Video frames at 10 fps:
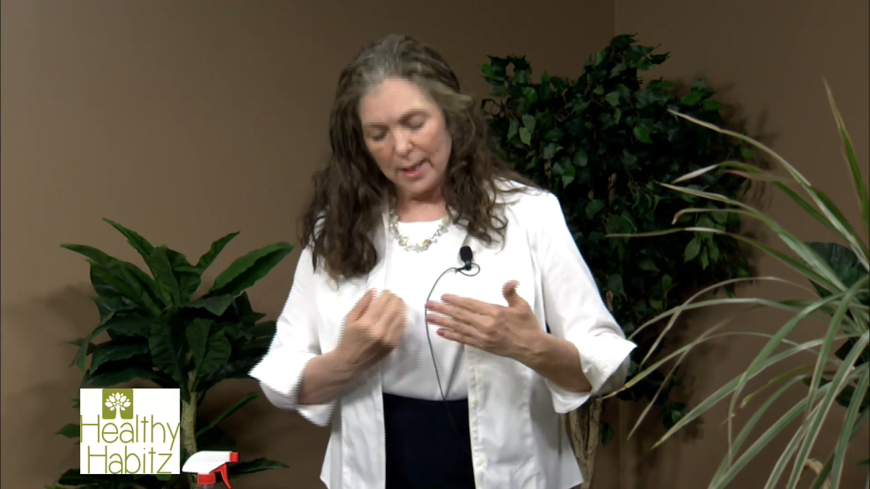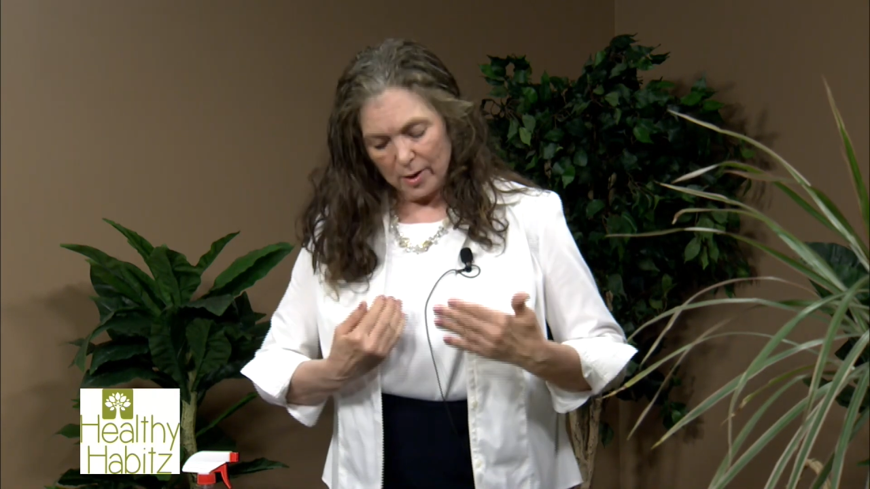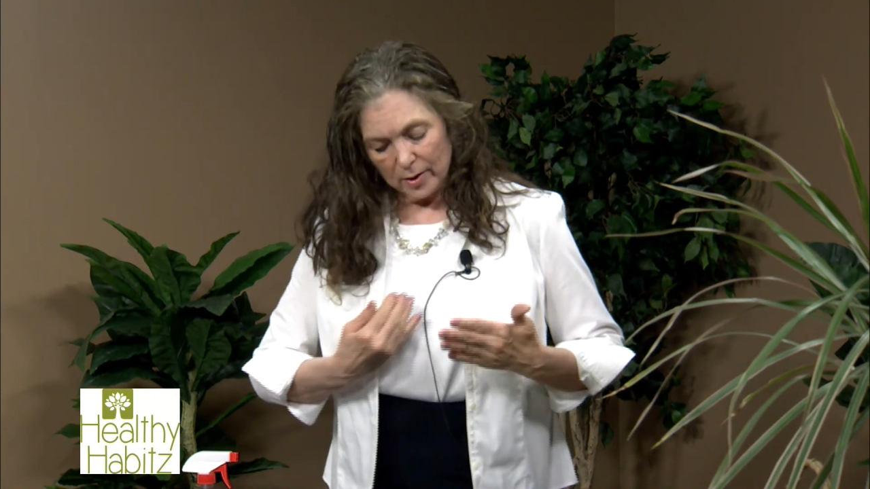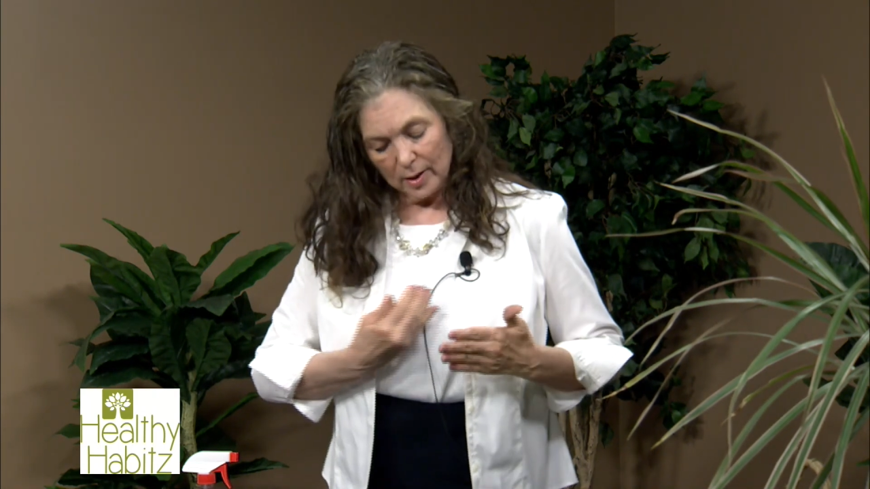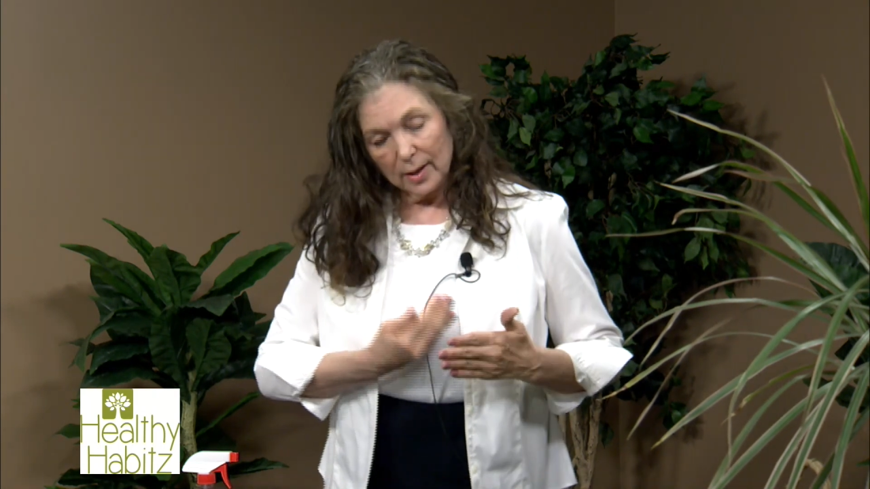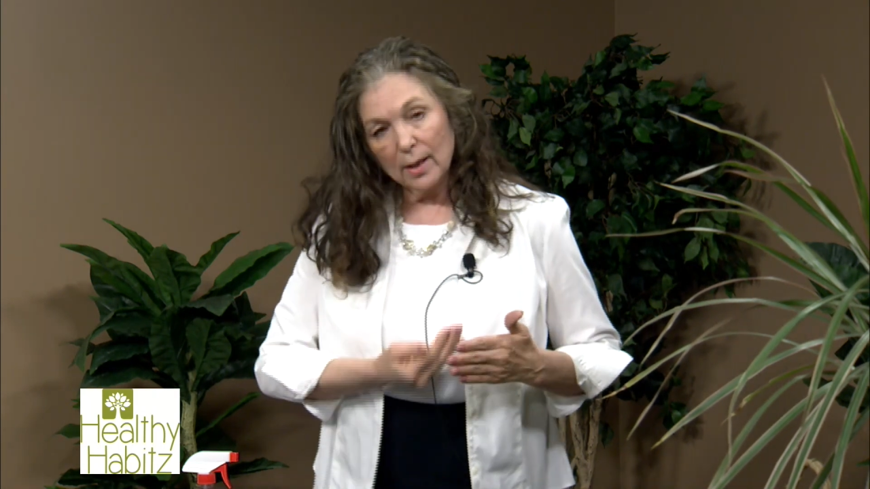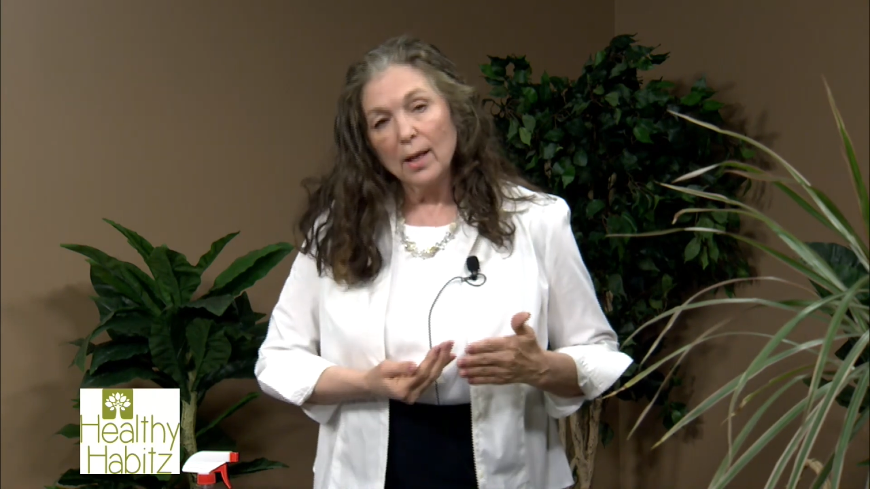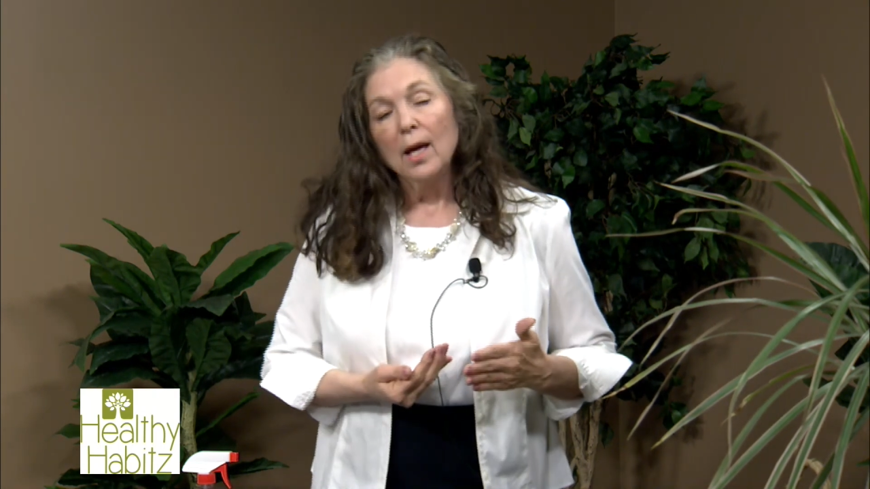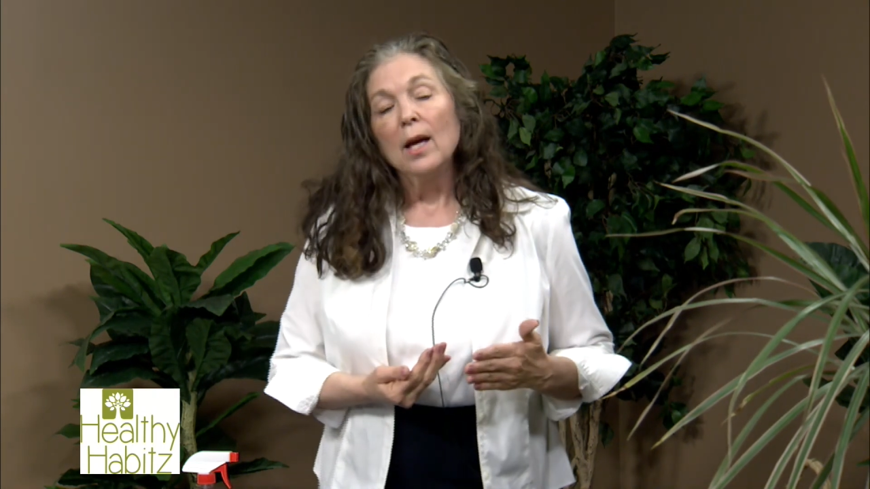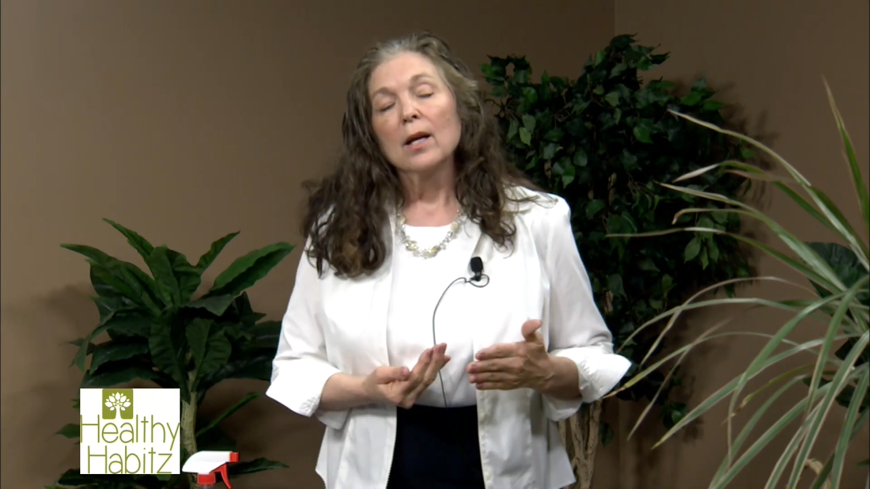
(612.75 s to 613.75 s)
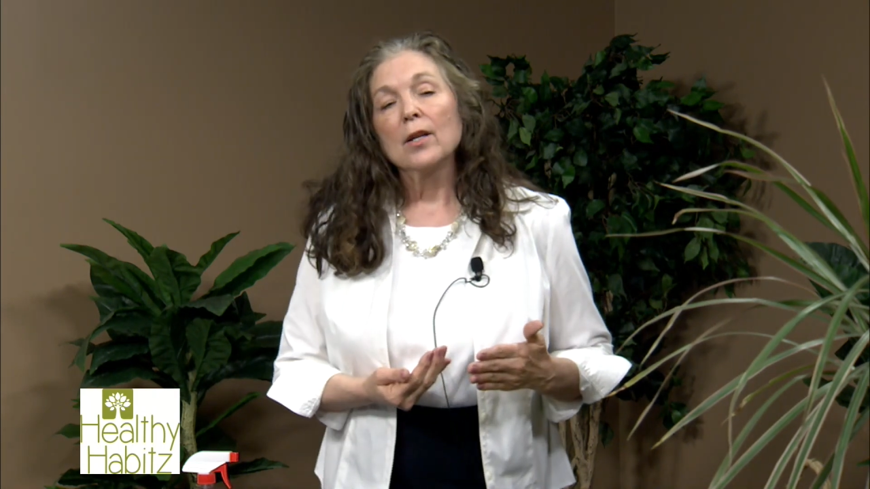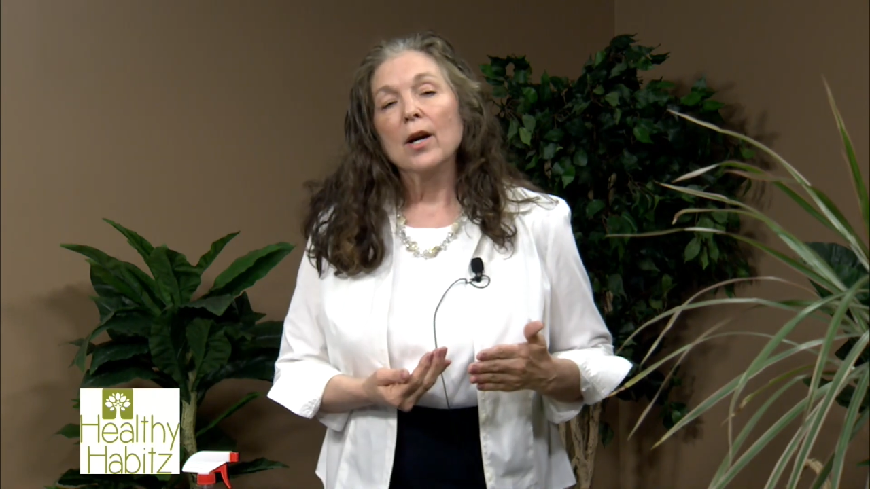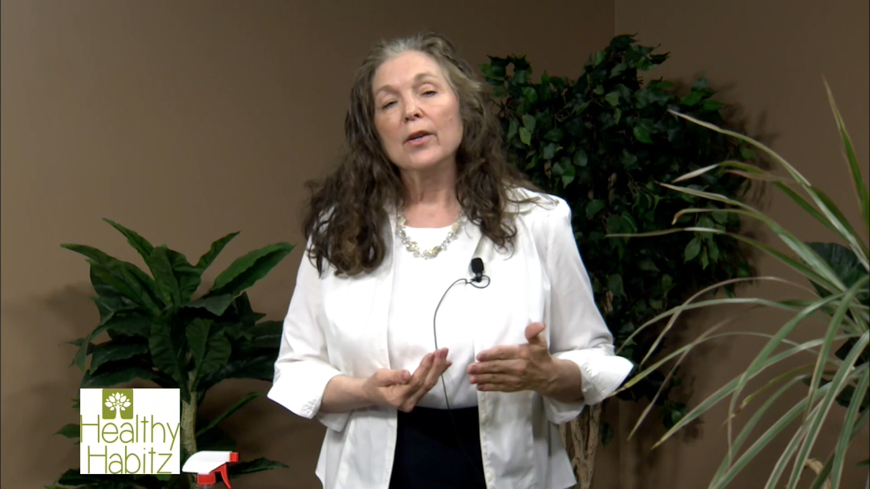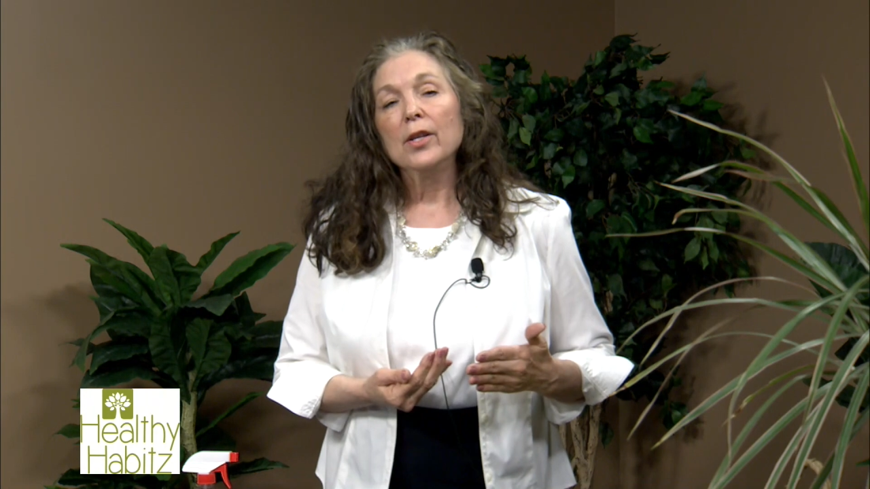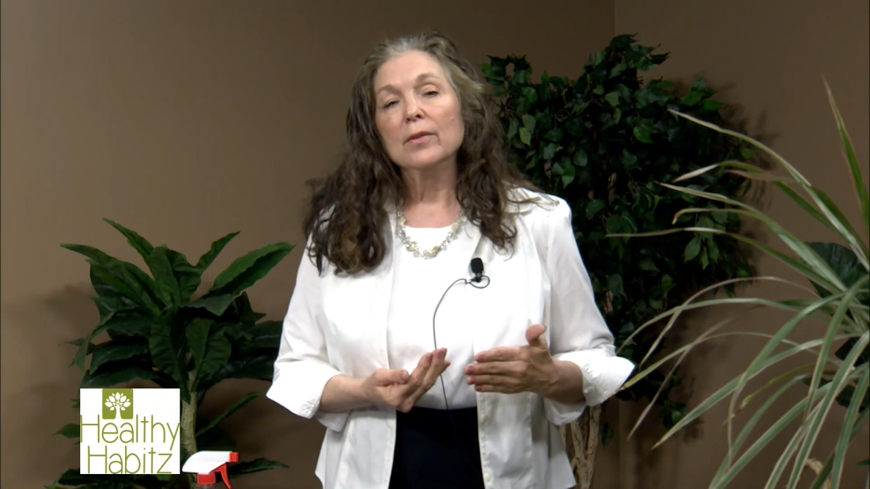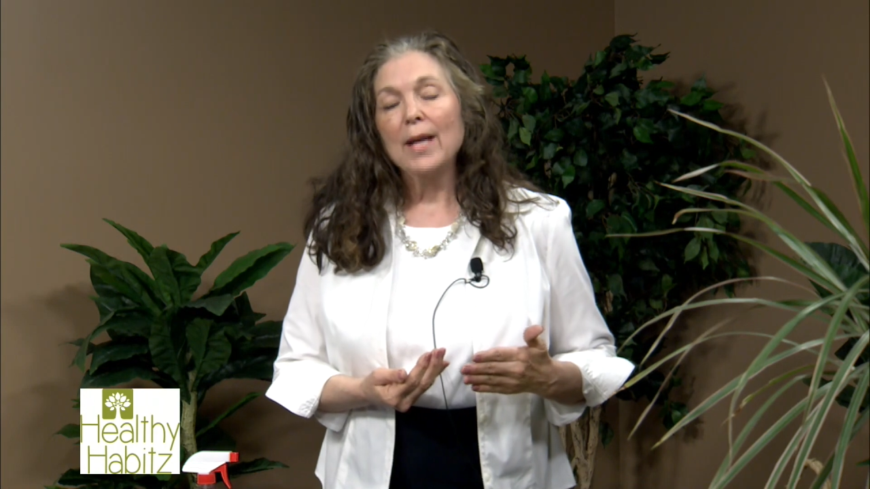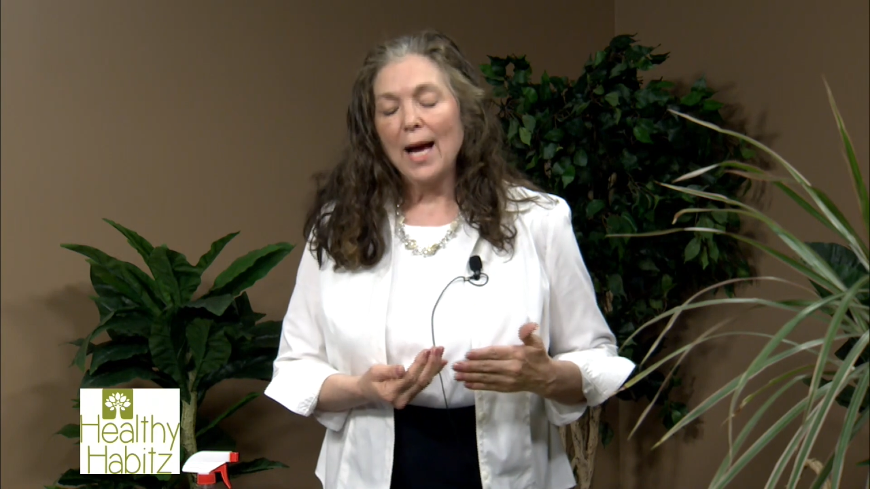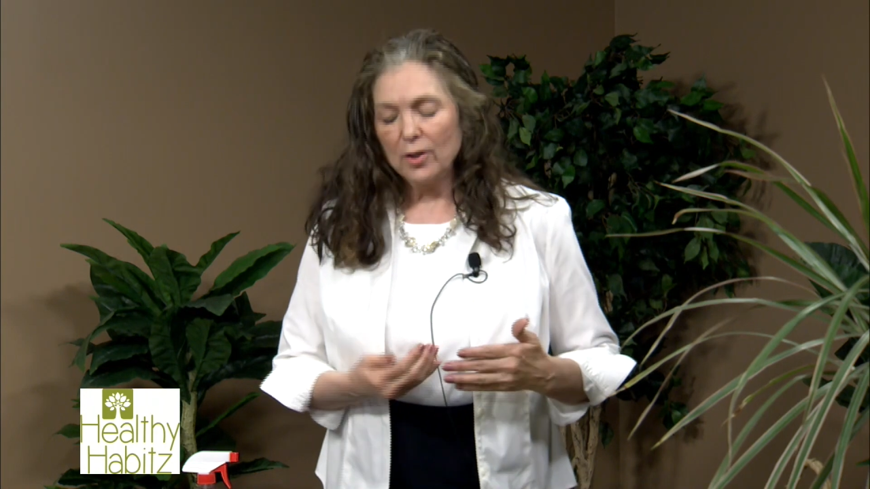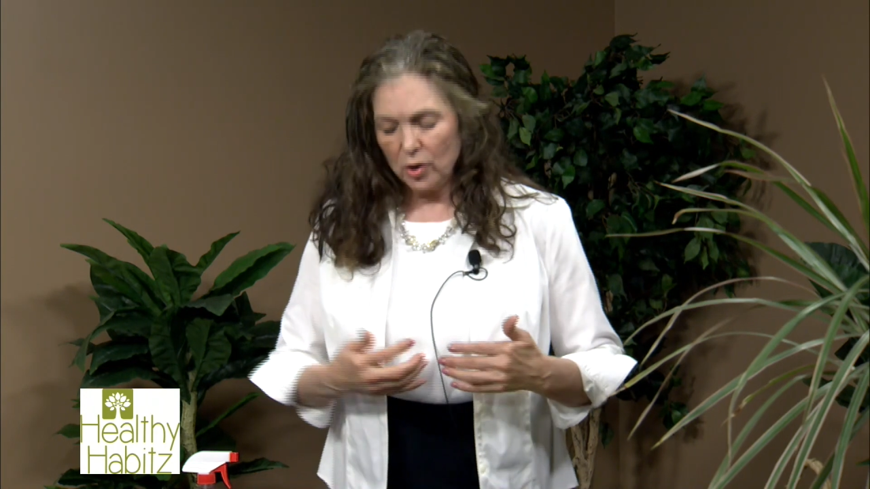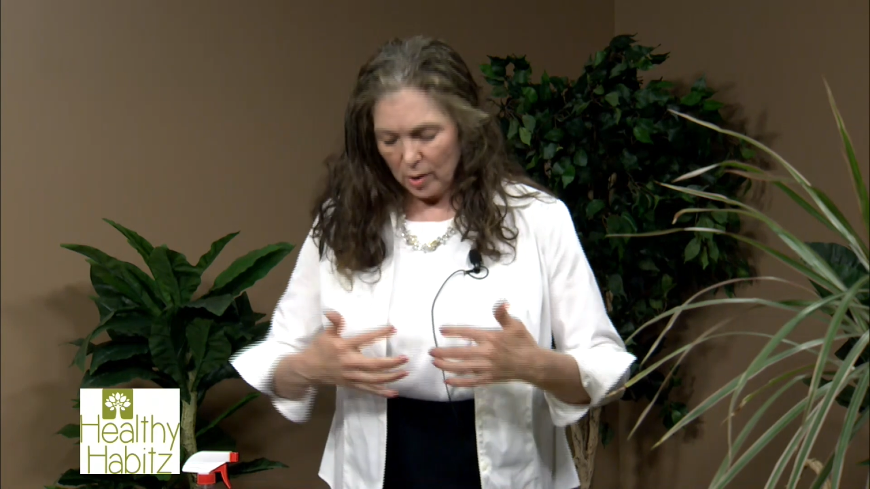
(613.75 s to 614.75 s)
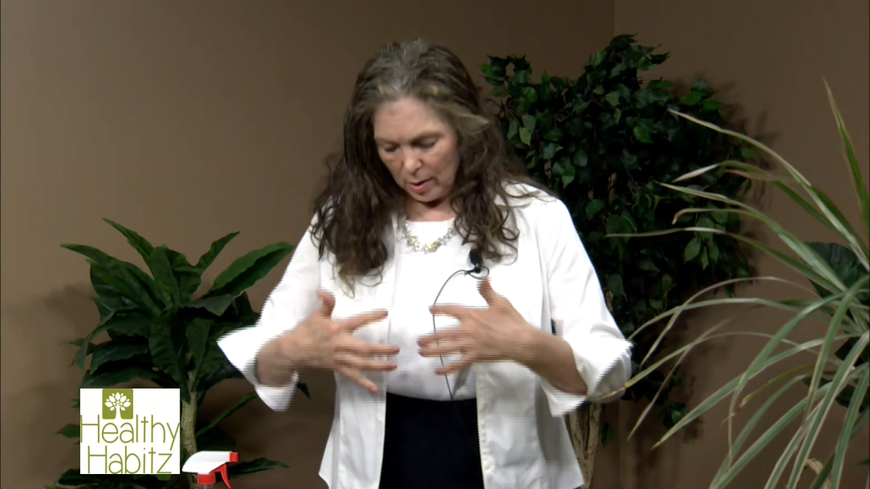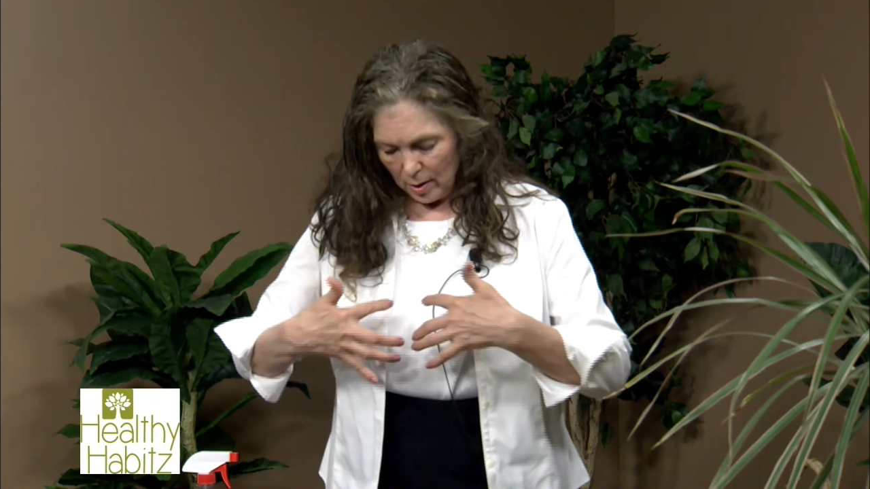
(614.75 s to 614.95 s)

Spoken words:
there's a little cardial notch.